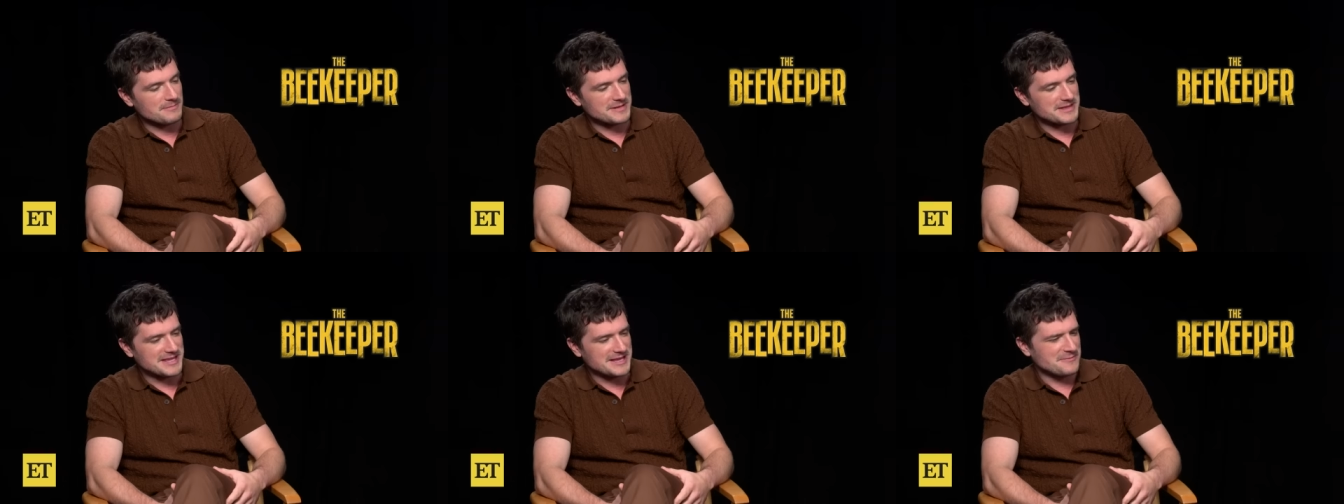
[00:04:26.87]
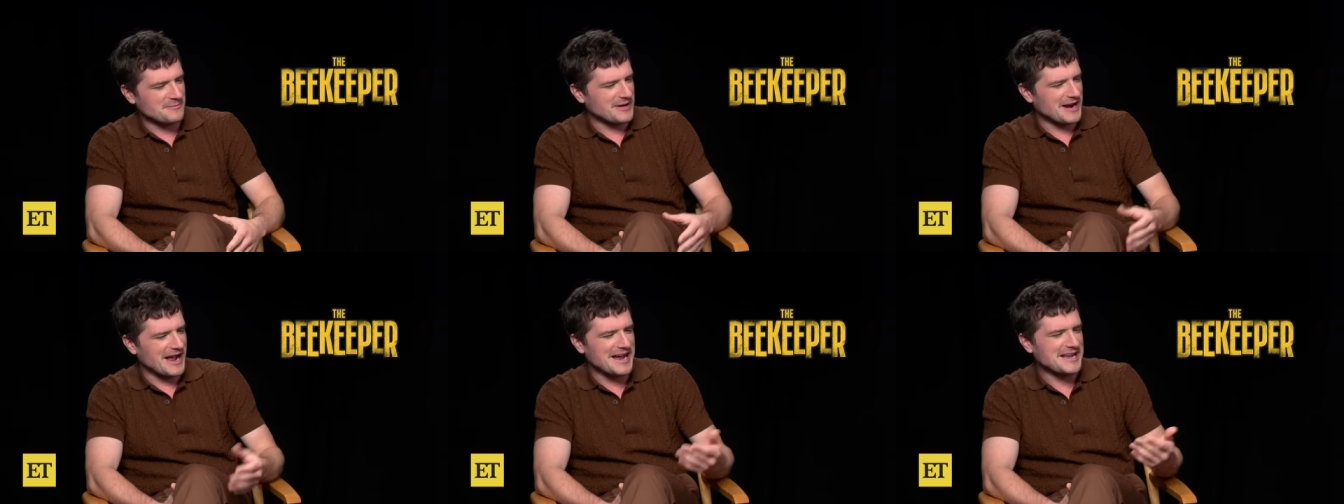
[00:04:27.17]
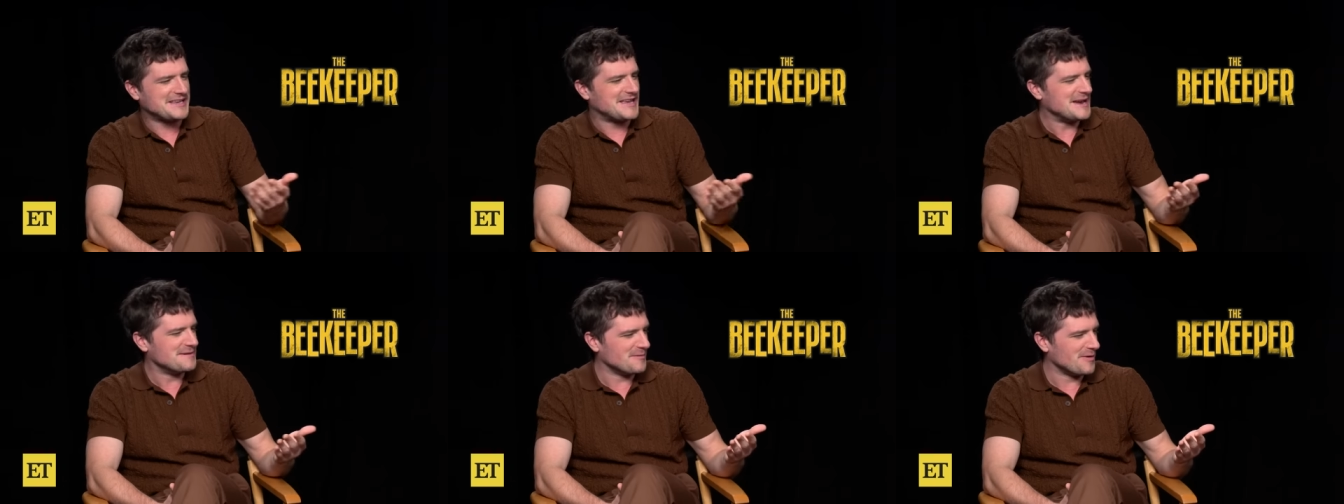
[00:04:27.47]
But then when I
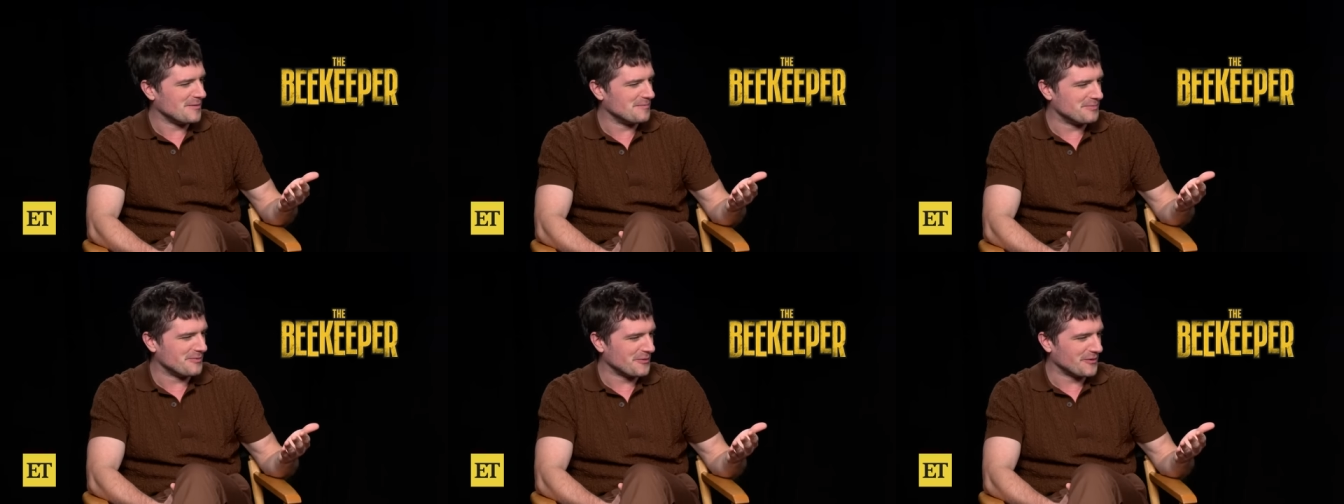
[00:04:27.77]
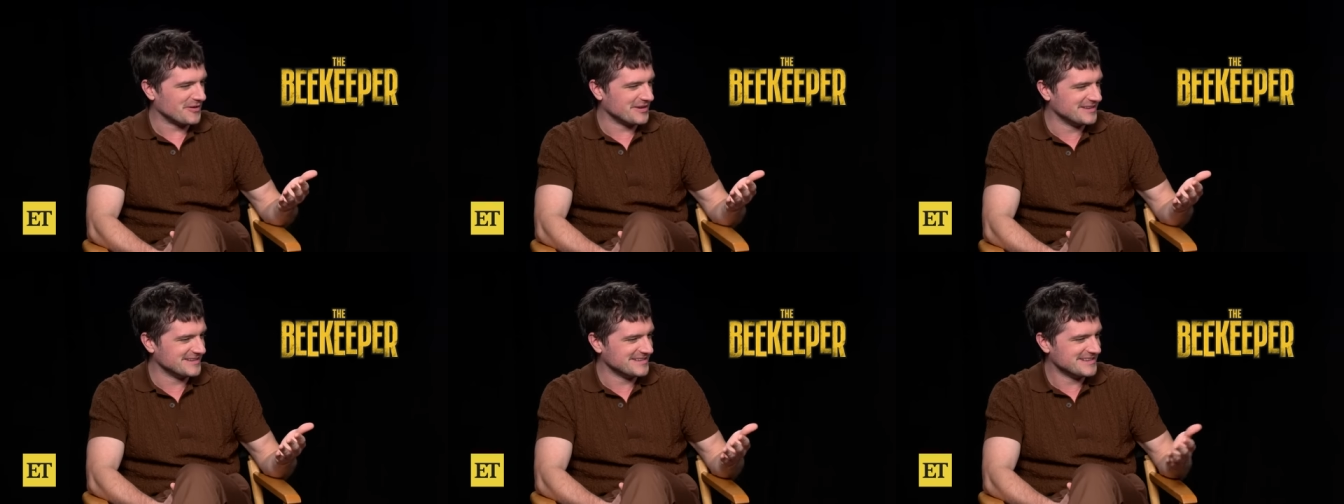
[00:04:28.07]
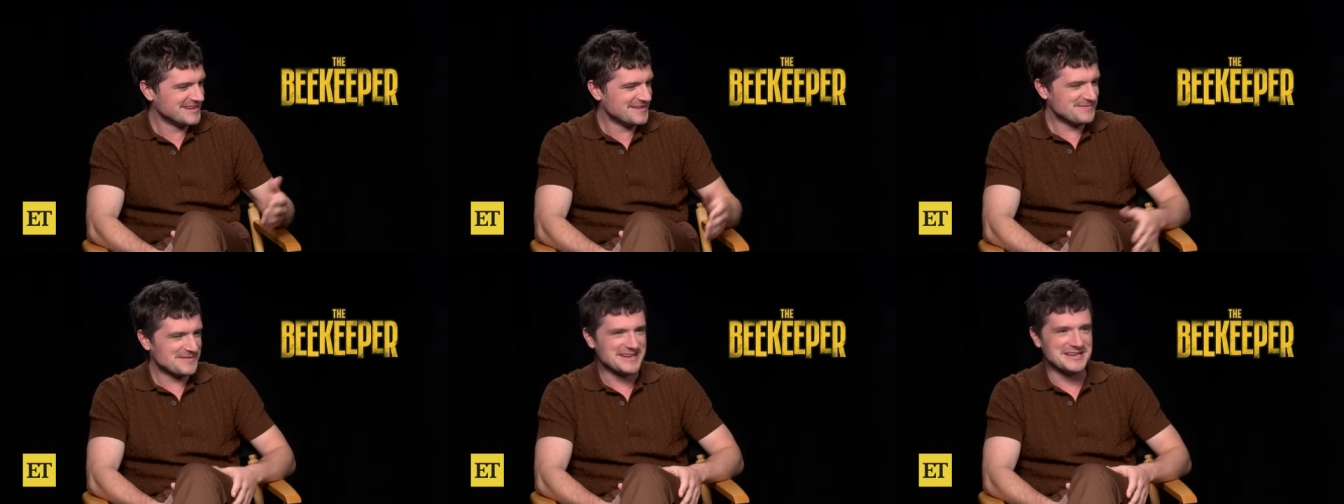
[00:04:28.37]
came on board,
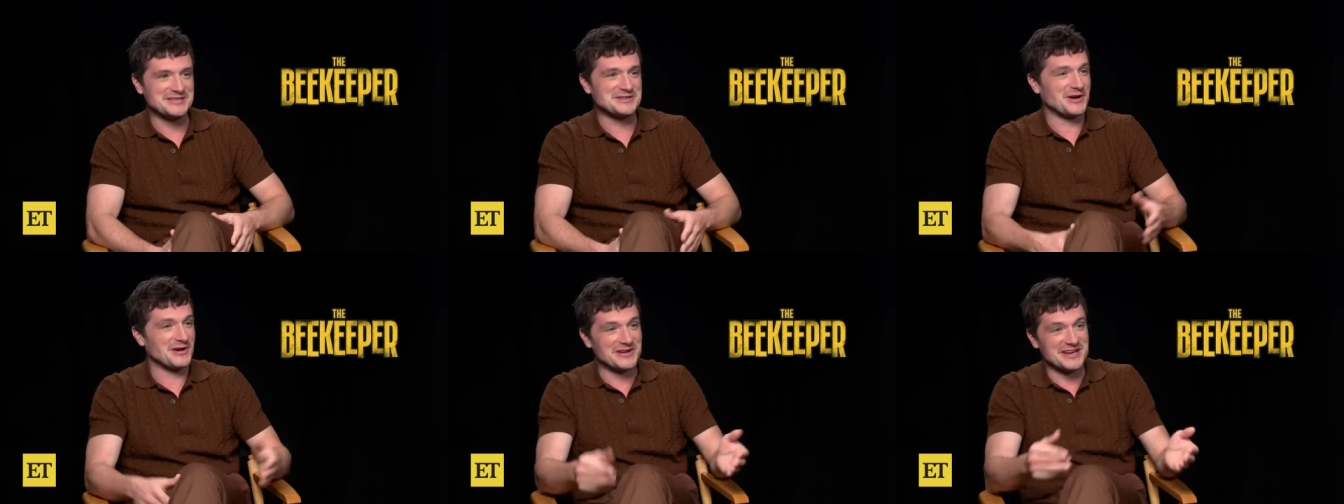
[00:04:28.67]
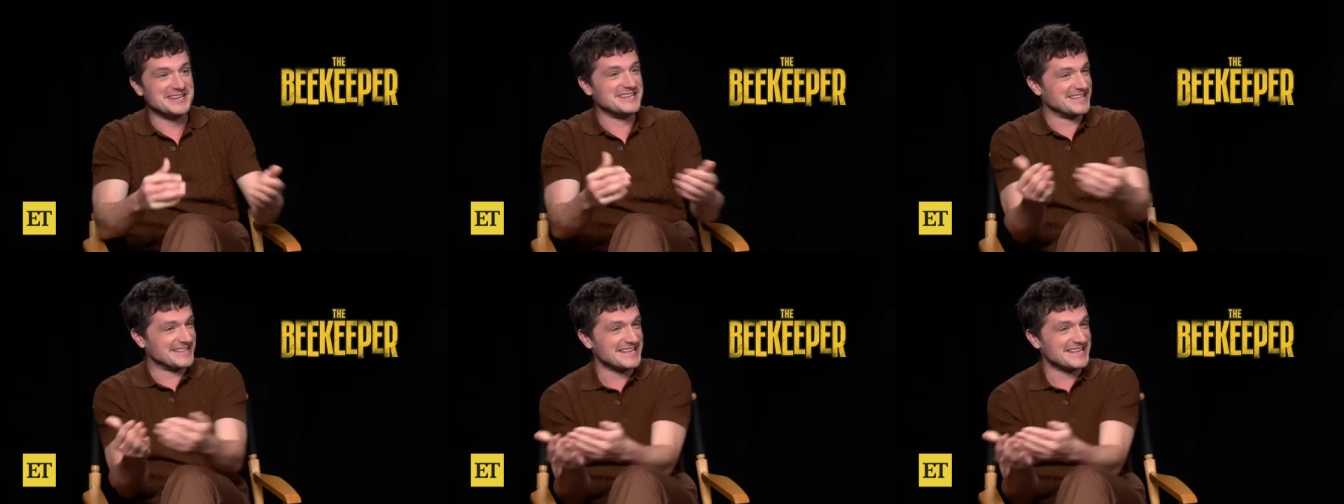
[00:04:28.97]
he turned into